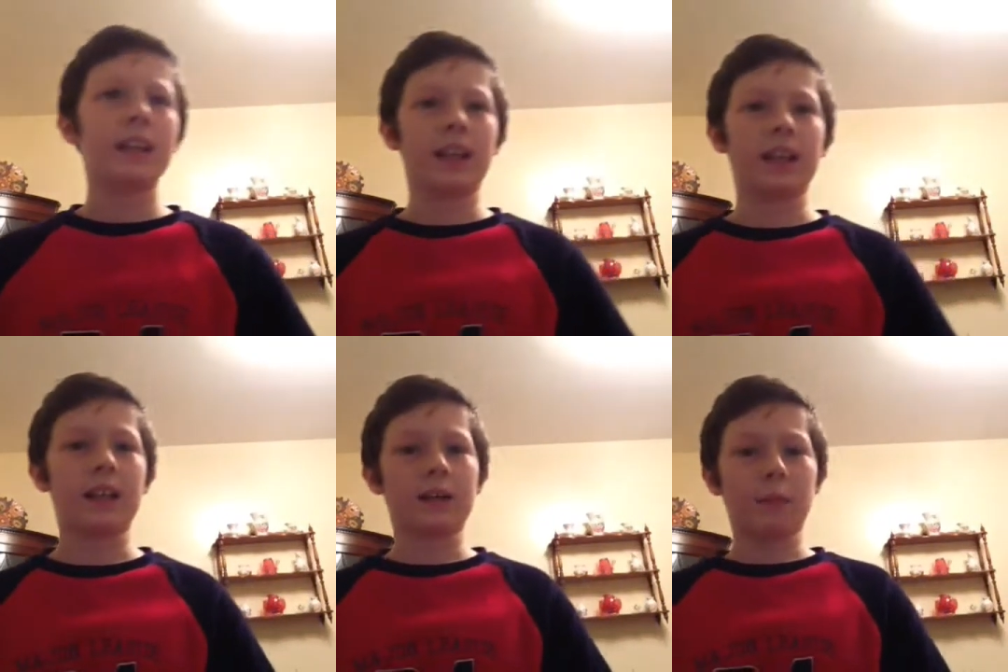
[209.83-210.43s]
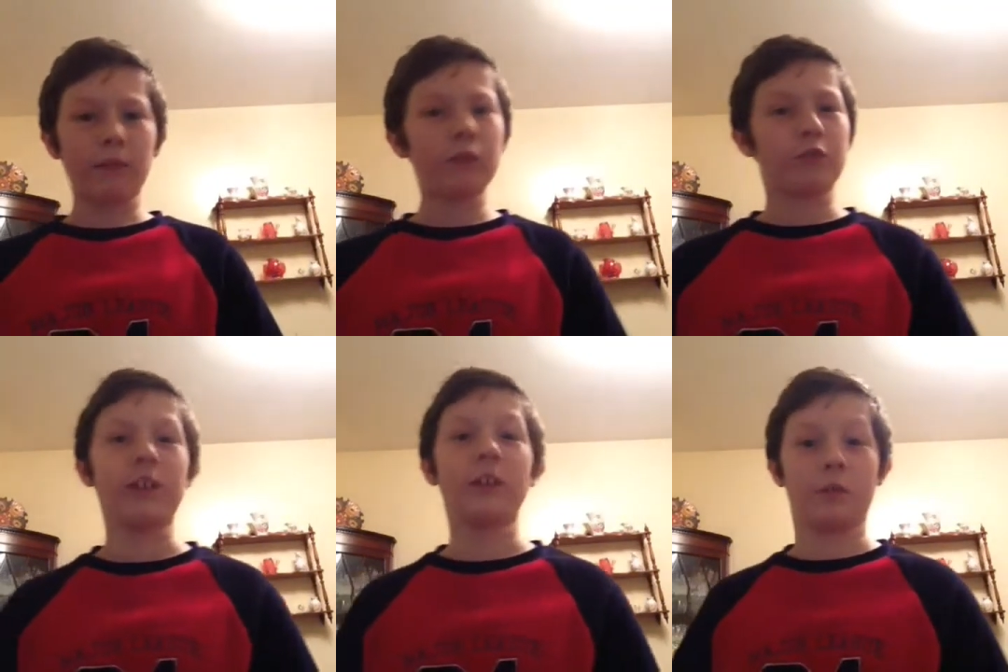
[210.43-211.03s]
Like, uh, my first
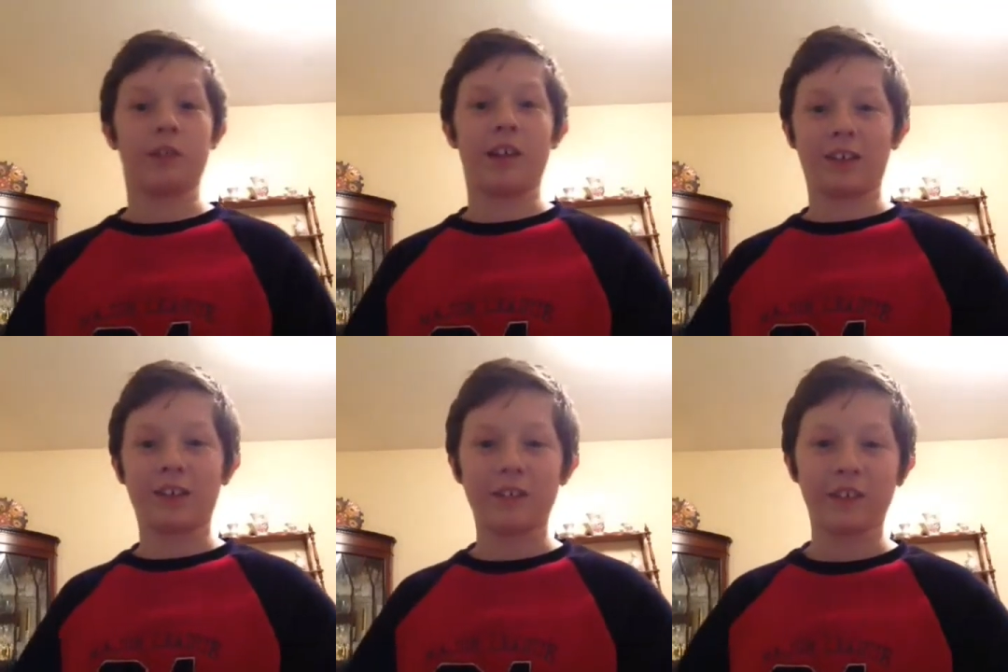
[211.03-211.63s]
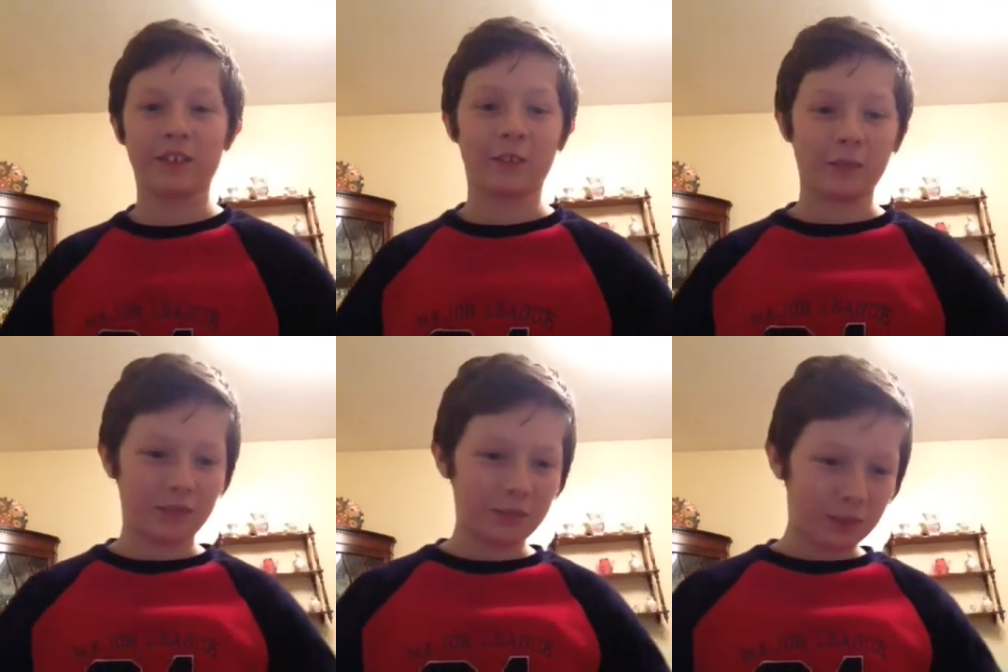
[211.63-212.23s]
video was an action figure stock
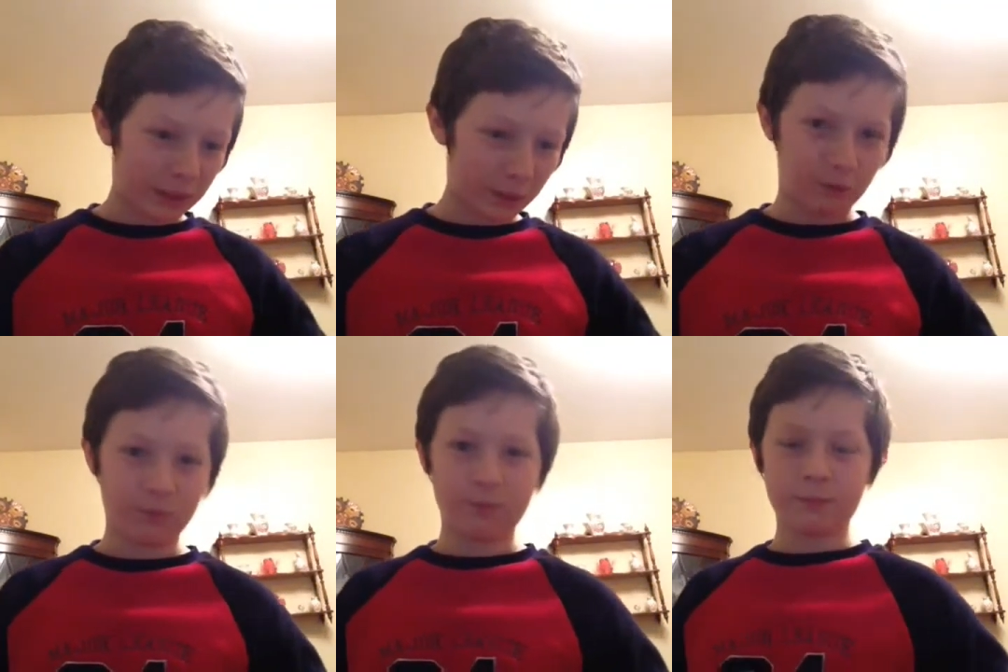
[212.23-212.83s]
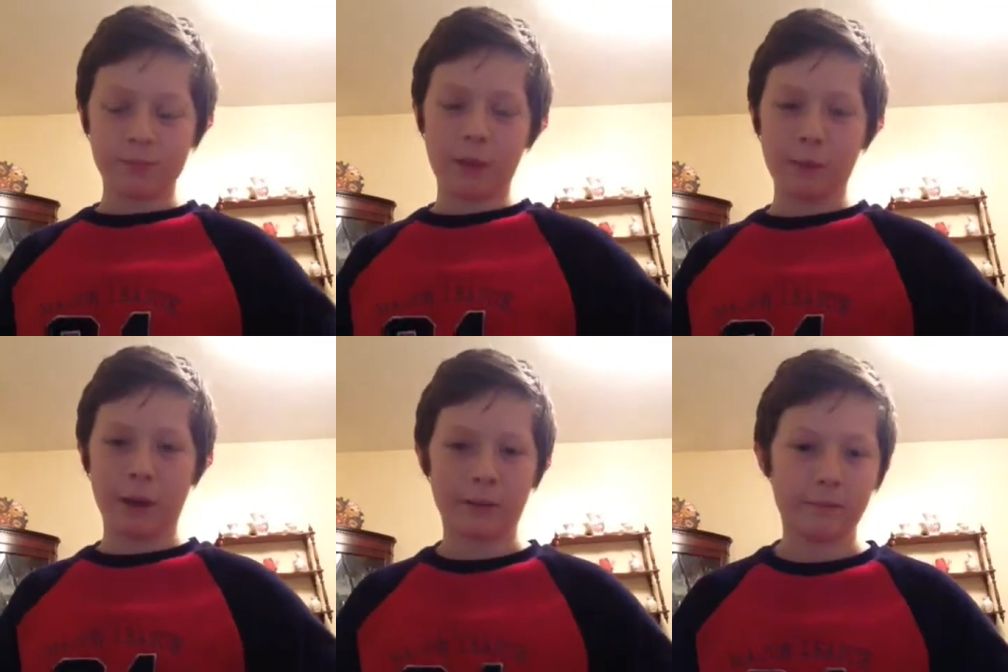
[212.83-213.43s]
but it was
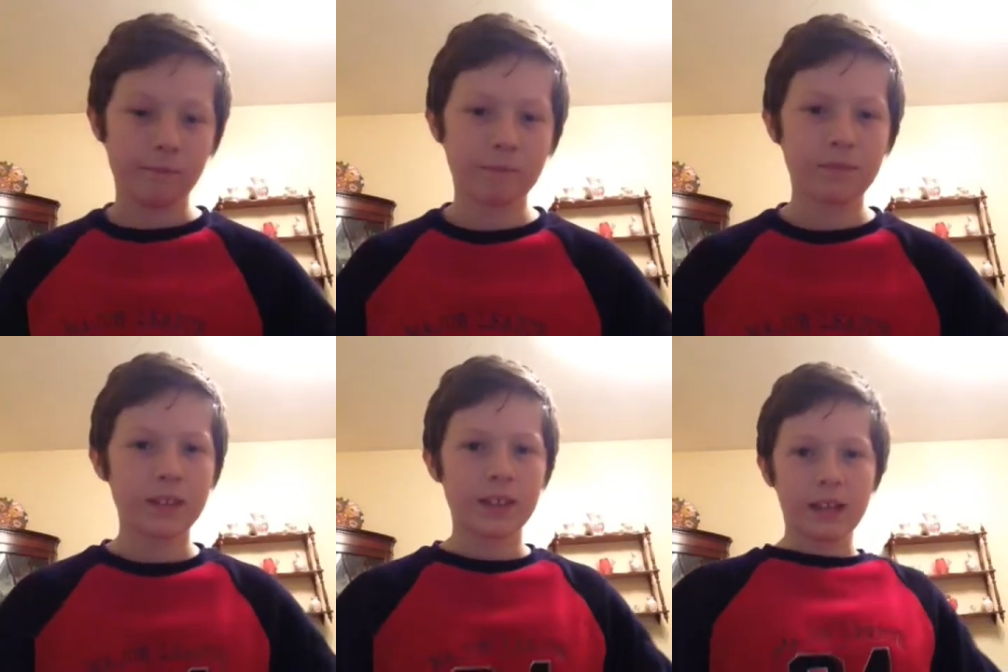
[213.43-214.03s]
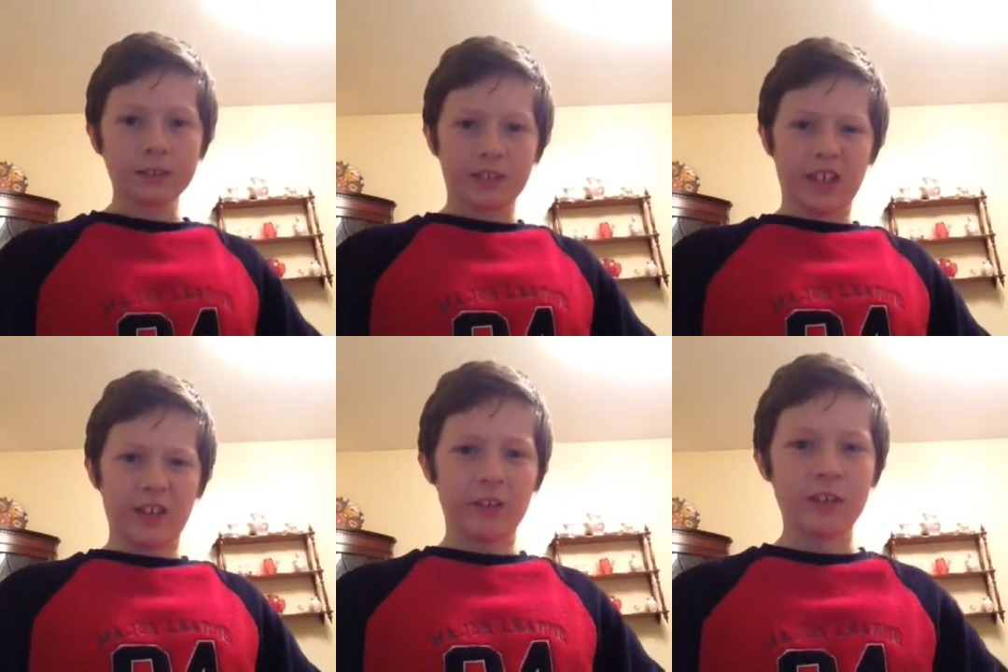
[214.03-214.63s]
quite bad. I don't care.